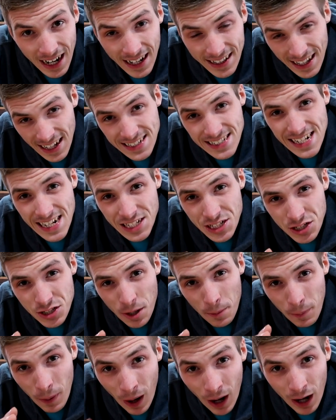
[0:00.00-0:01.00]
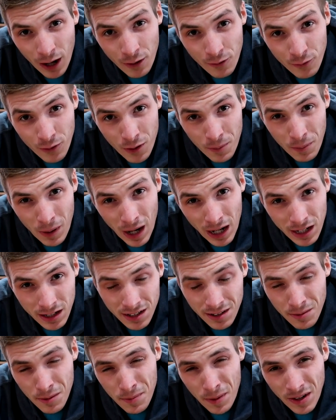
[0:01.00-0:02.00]
And that's not just a pun for the
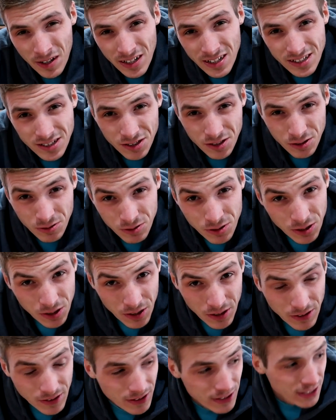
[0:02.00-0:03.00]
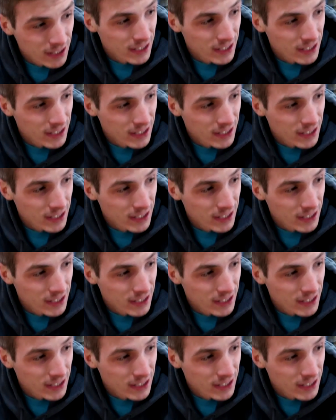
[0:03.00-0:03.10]
product I'm about to introduce to you.